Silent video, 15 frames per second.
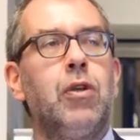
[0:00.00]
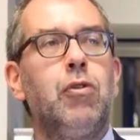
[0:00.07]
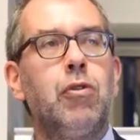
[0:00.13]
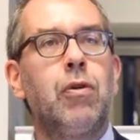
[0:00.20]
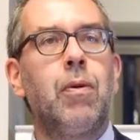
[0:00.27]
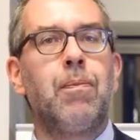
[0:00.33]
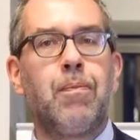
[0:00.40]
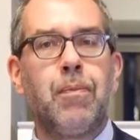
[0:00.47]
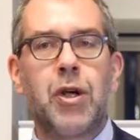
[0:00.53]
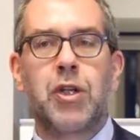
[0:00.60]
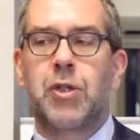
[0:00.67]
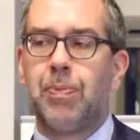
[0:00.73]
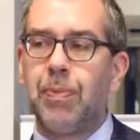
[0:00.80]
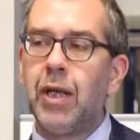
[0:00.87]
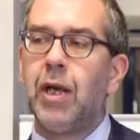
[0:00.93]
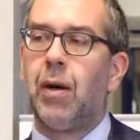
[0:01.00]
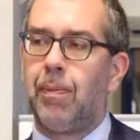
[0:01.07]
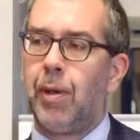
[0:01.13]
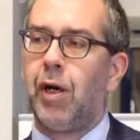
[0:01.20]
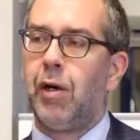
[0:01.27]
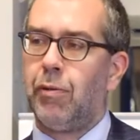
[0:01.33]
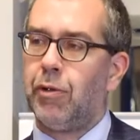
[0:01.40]
Europe must be a
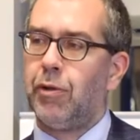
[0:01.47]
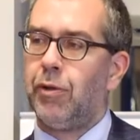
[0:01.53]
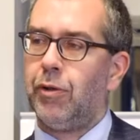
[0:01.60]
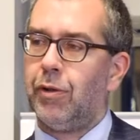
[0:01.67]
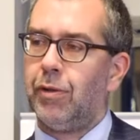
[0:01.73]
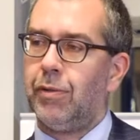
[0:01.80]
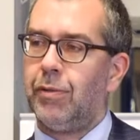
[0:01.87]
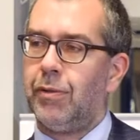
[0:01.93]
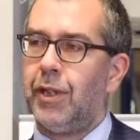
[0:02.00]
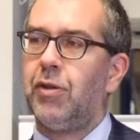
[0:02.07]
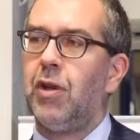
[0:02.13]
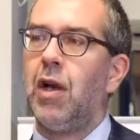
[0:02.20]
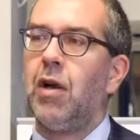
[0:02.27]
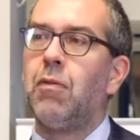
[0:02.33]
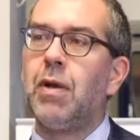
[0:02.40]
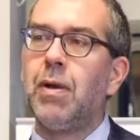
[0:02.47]
power, though, right?